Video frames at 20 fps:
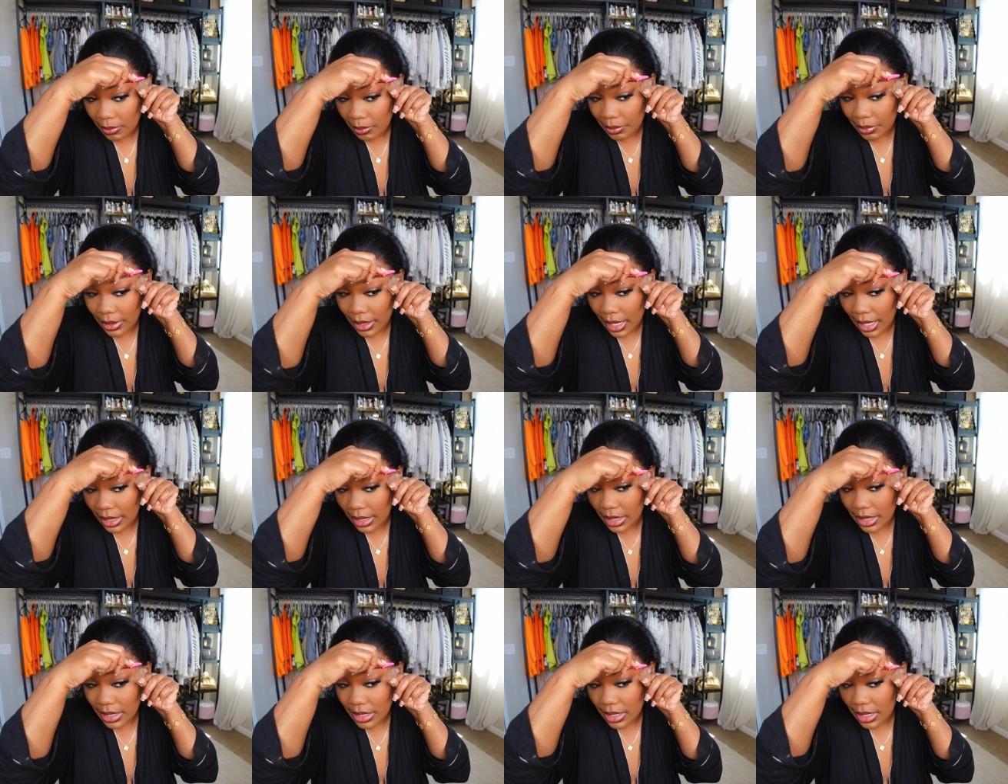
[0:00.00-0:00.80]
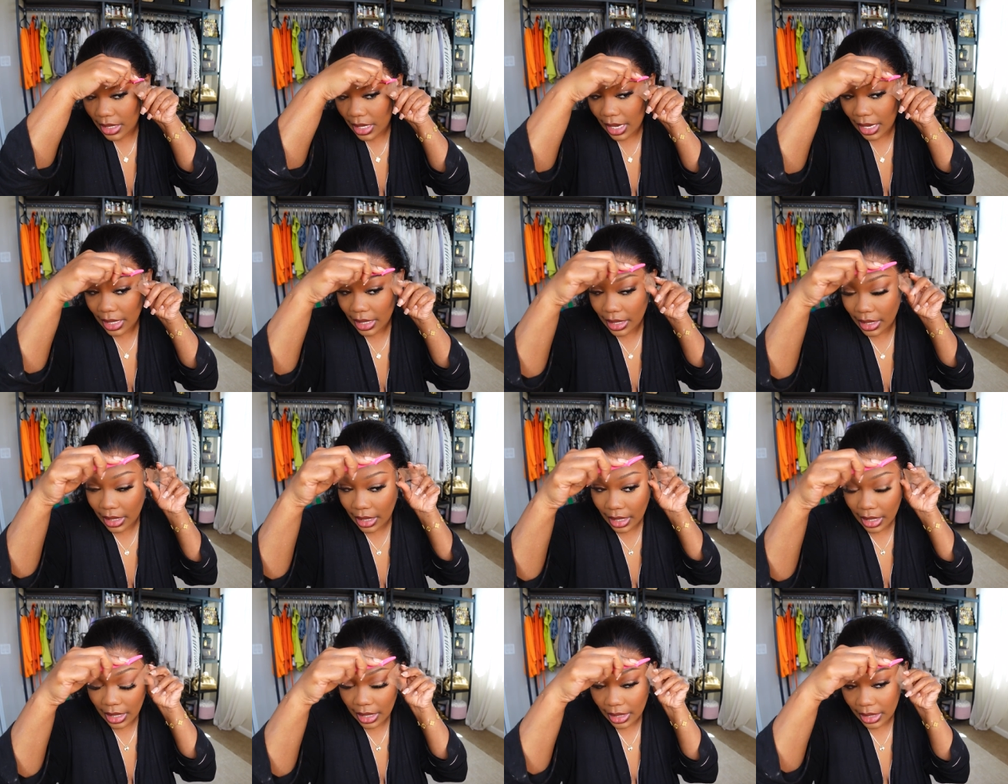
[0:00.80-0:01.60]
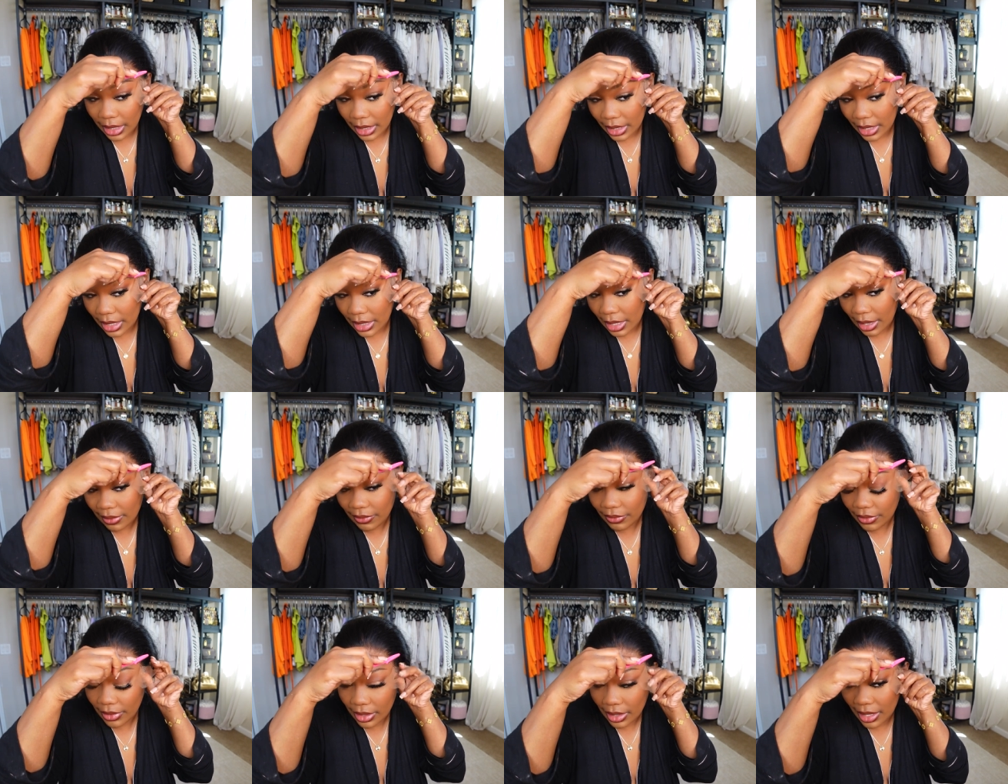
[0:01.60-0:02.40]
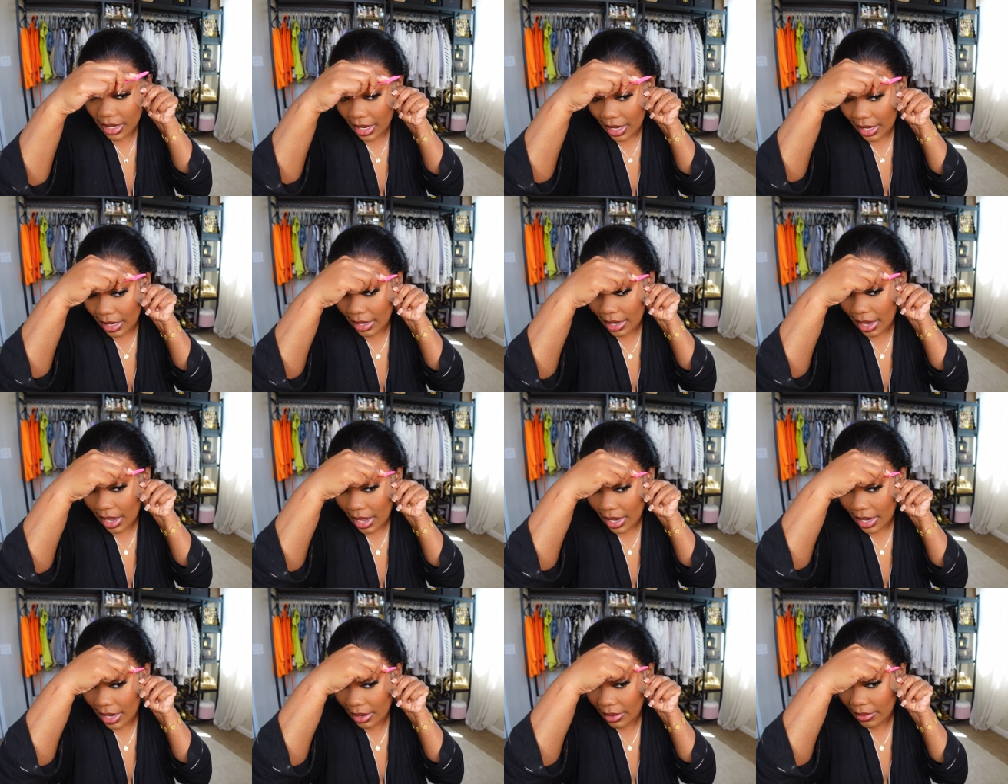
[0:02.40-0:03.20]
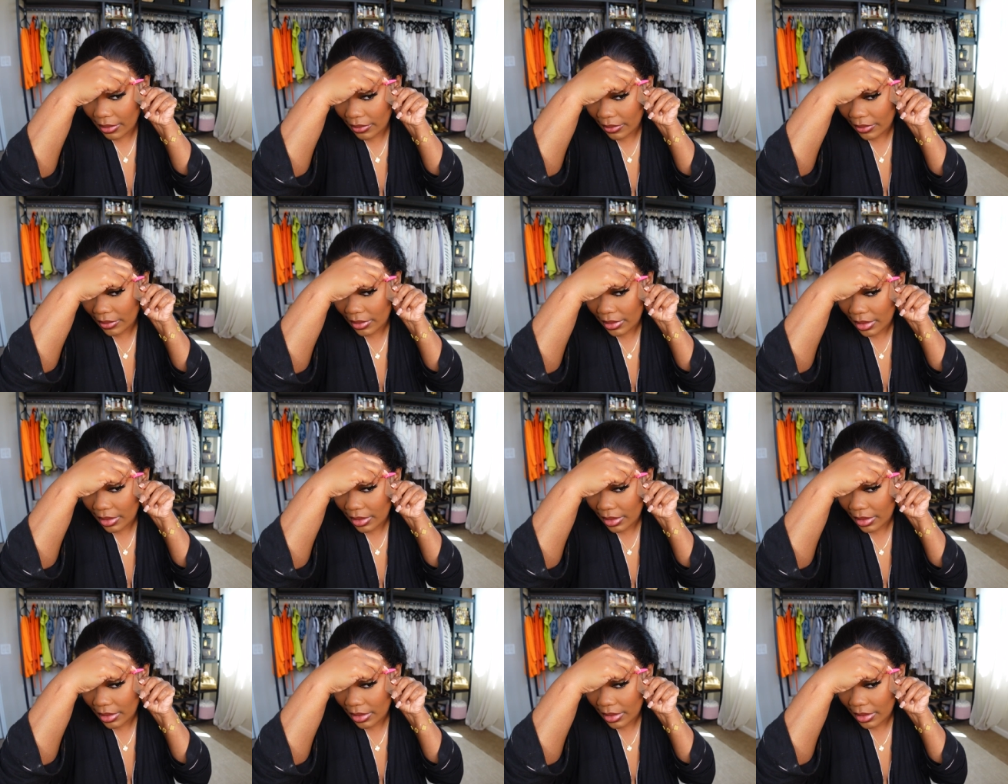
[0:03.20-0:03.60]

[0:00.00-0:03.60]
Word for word: But I need to like cut it because I feel like I gotta,